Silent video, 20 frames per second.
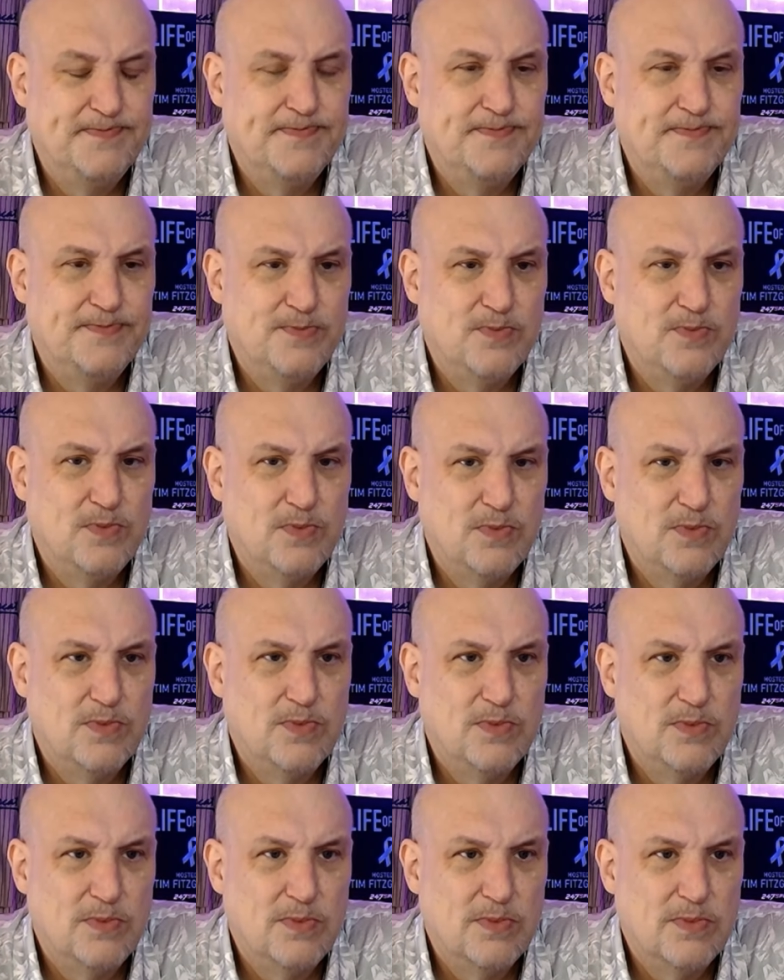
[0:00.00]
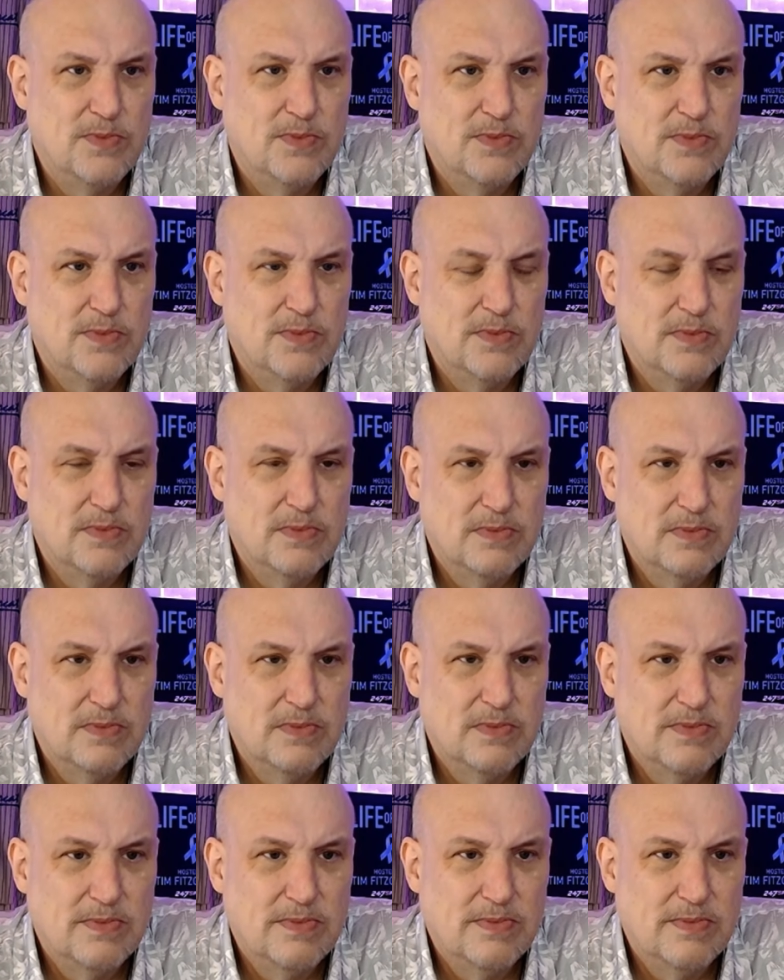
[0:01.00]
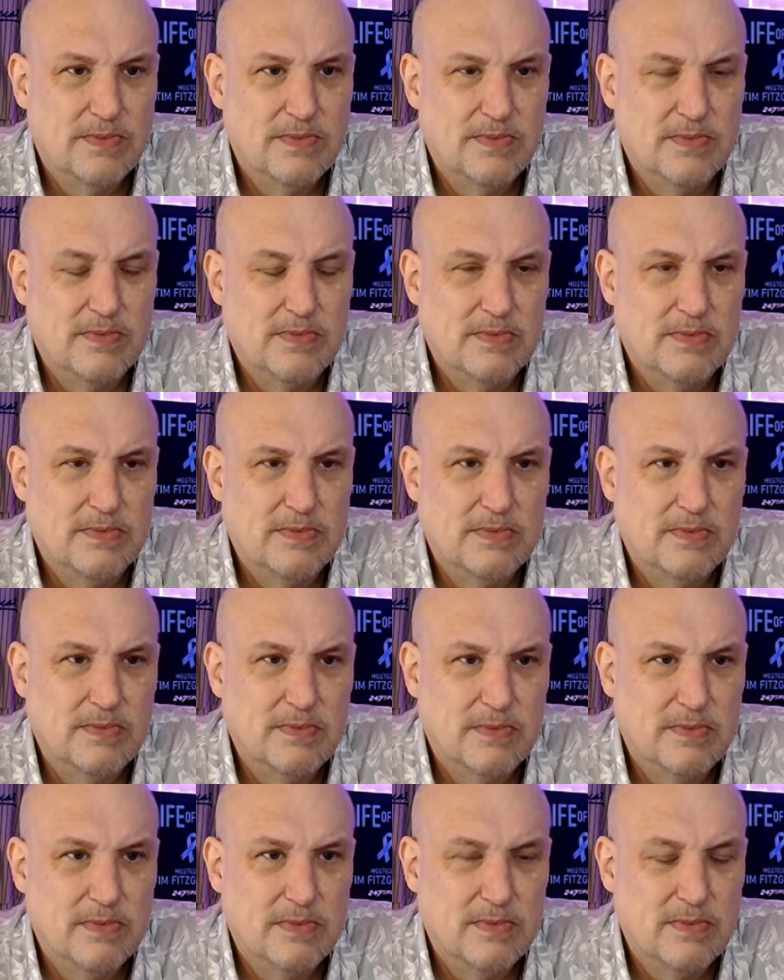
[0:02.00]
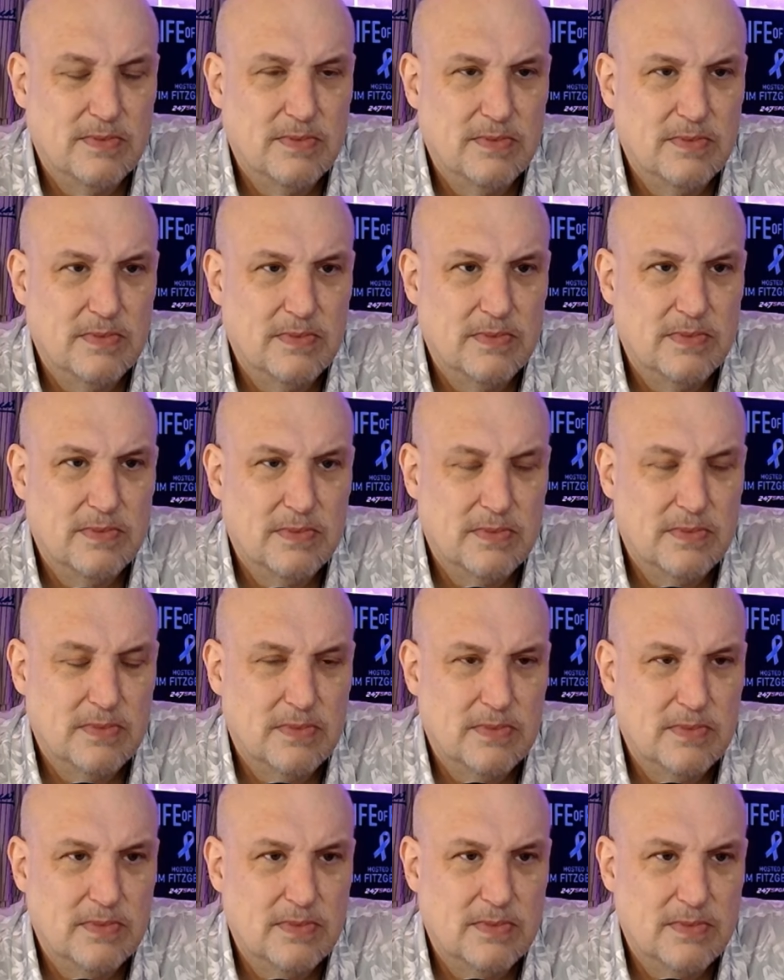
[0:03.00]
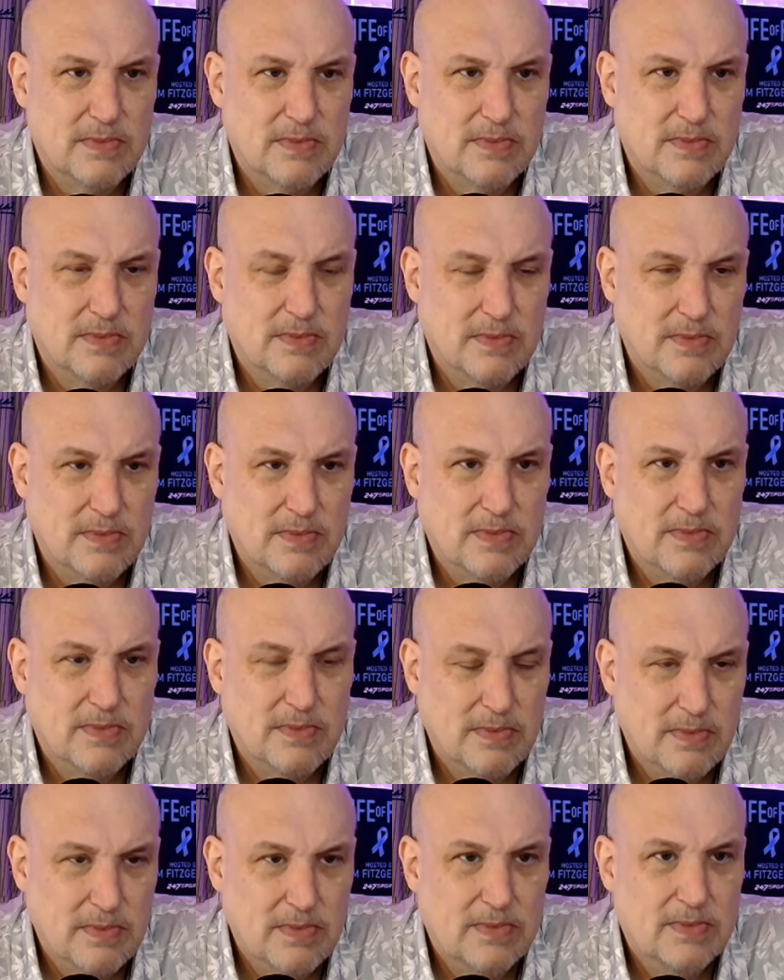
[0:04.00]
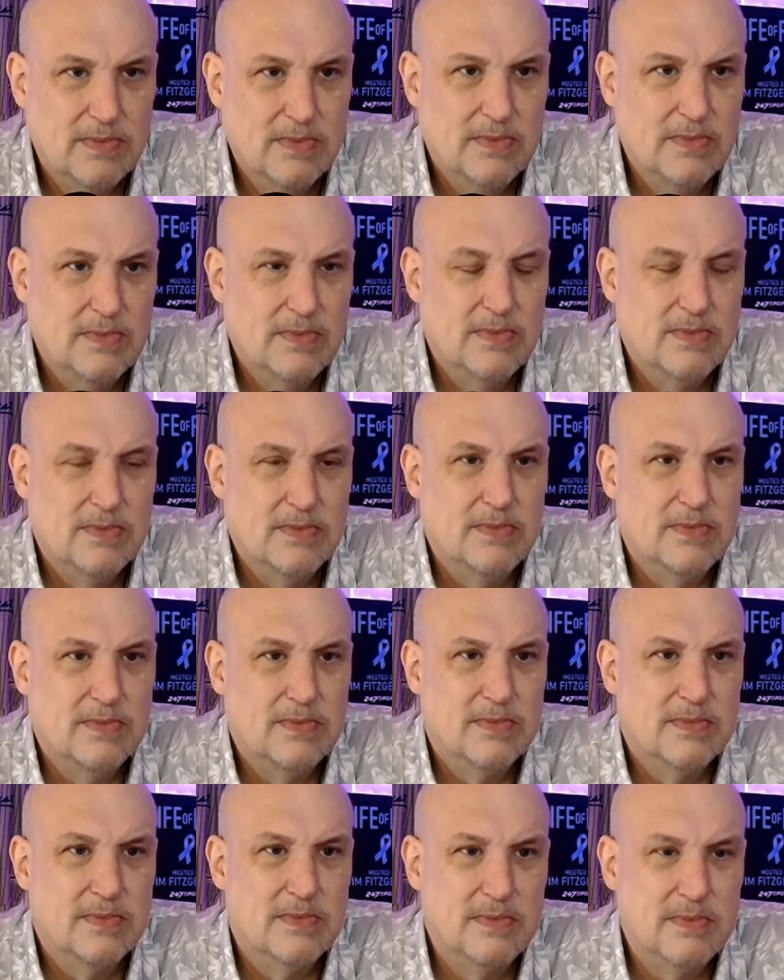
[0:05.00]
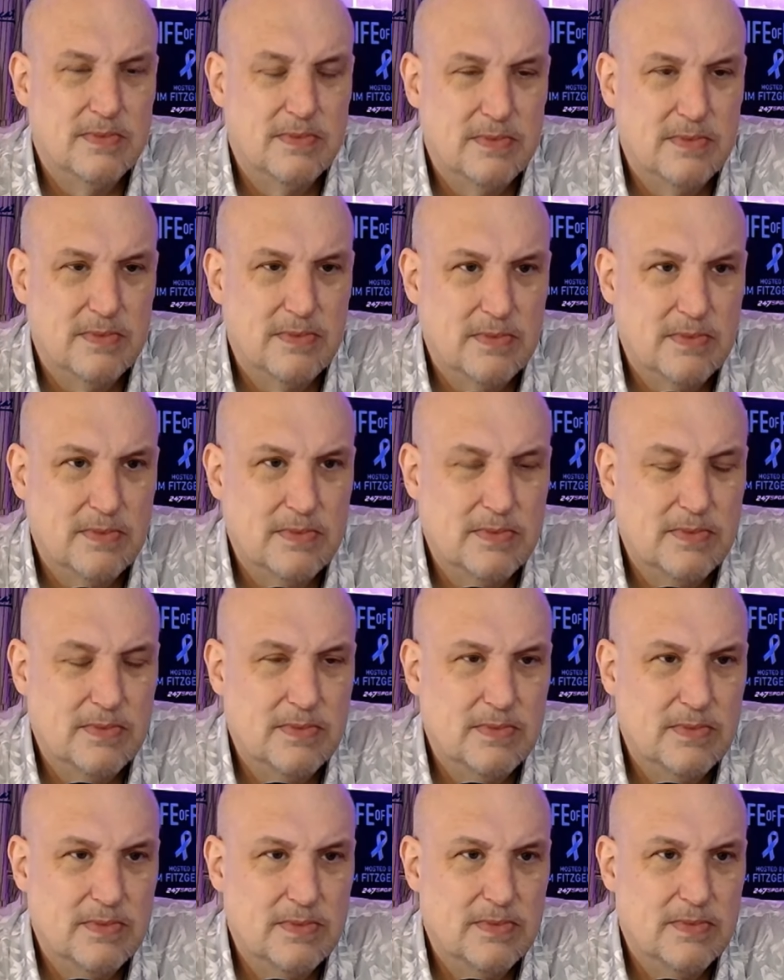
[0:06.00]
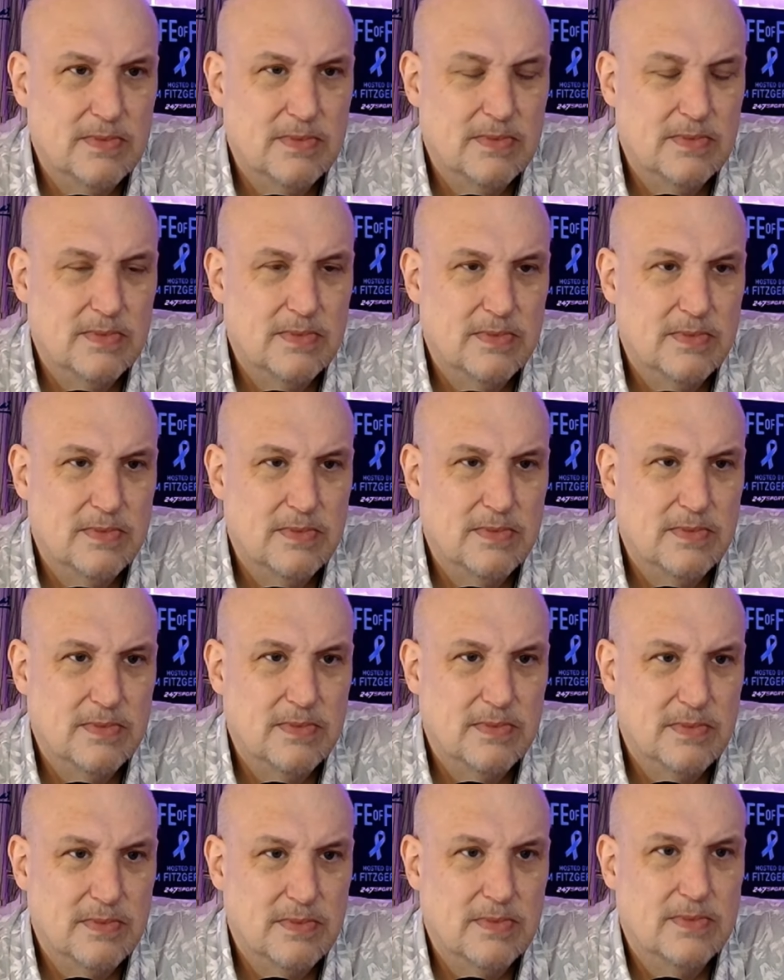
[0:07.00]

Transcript: This person isn't speaking.